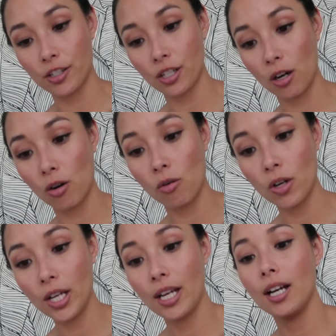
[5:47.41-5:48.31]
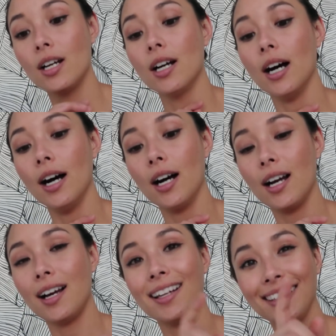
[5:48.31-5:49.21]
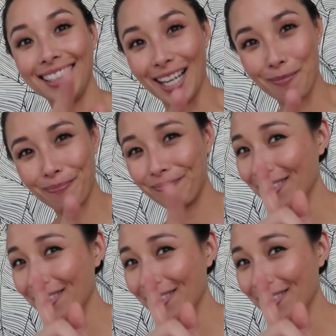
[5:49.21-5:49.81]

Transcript: So, uh, yeah.